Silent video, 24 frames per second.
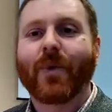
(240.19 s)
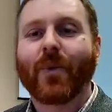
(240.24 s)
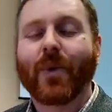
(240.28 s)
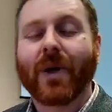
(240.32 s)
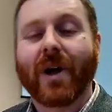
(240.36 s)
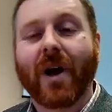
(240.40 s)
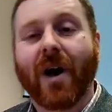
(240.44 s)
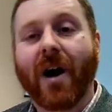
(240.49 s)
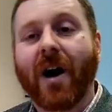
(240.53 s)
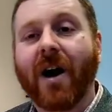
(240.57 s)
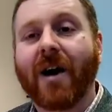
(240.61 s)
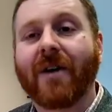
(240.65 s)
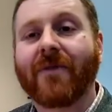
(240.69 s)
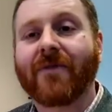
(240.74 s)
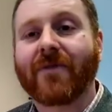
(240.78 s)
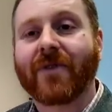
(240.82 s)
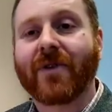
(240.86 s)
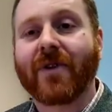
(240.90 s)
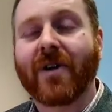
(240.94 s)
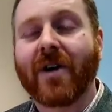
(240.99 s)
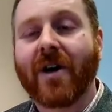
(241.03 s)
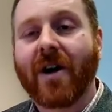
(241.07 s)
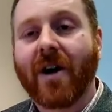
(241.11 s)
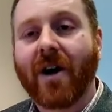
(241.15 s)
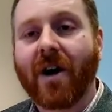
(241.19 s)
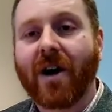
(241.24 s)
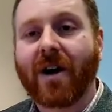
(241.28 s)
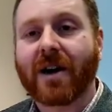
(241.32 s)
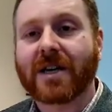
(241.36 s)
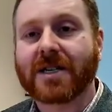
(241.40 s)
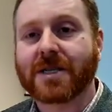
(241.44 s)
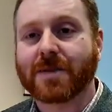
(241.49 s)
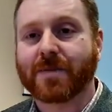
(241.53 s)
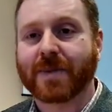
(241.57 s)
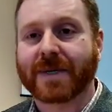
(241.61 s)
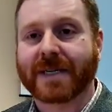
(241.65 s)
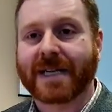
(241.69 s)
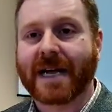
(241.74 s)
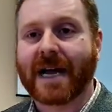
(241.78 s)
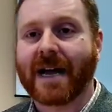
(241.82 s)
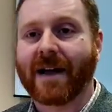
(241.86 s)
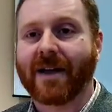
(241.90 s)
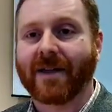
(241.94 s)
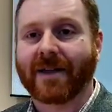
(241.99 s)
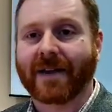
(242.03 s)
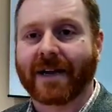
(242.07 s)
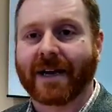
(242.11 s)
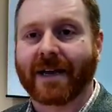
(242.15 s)
We offer
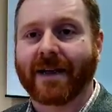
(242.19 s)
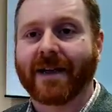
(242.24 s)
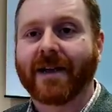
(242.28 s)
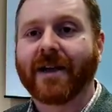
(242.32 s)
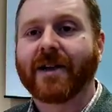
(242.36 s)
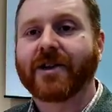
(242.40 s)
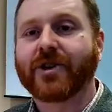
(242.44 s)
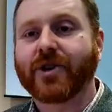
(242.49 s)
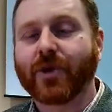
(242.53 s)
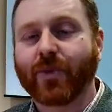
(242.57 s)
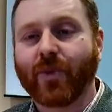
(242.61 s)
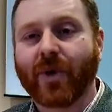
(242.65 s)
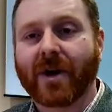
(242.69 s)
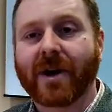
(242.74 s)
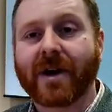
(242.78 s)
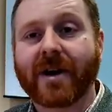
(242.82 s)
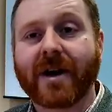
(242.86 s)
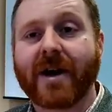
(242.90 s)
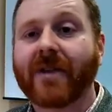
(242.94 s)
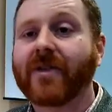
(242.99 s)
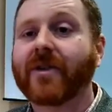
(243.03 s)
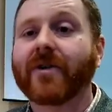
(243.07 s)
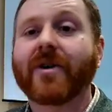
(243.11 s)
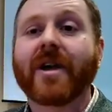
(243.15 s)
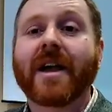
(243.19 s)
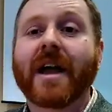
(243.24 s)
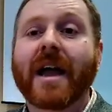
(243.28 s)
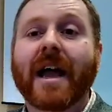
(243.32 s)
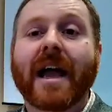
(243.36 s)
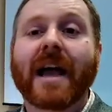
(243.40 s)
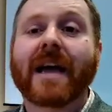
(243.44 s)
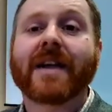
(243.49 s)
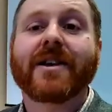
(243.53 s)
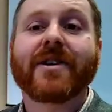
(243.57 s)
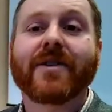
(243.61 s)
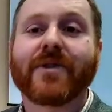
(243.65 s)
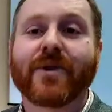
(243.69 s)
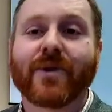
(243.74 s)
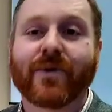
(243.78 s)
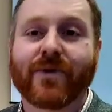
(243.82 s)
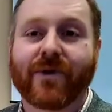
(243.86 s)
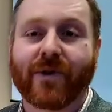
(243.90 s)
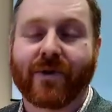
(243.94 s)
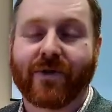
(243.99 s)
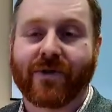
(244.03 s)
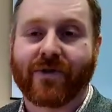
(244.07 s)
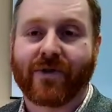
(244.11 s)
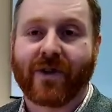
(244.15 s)
hospitality to one another and to those
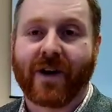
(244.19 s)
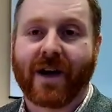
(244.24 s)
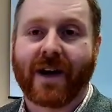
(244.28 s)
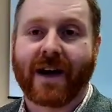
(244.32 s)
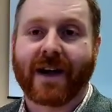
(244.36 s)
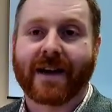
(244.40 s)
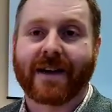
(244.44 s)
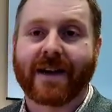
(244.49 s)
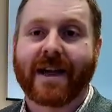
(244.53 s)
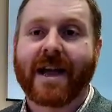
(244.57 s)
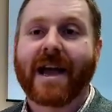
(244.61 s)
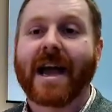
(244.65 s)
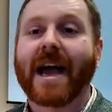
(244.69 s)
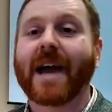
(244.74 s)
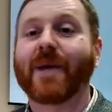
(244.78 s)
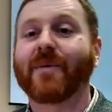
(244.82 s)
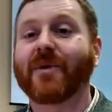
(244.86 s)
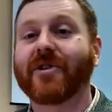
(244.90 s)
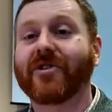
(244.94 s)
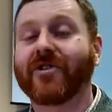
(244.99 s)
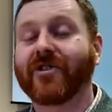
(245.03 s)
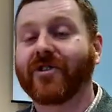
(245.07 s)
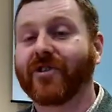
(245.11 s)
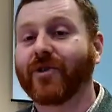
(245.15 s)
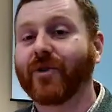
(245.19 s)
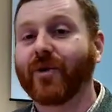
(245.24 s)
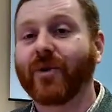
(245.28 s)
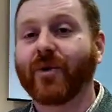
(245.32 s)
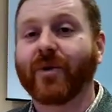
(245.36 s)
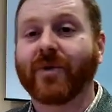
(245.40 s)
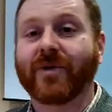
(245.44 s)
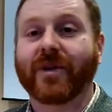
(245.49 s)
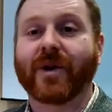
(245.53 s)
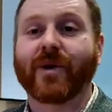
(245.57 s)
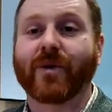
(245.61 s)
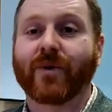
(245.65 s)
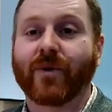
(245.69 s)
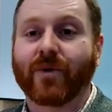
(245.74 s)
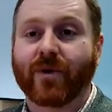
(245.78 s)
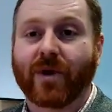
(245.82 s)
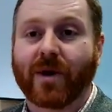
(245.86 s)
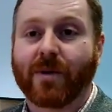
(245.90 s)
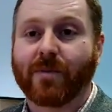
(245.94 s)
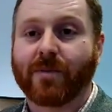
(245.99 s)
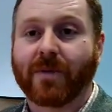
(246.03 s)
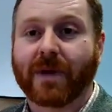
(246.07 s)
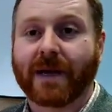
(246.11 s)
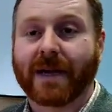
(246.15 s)
outside, and we should do it without
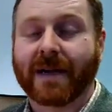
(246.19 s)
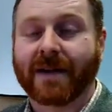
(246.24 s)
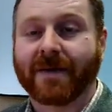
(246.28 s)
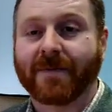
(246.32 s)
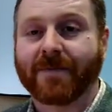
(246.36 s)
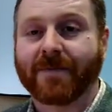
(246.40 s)
grumbling.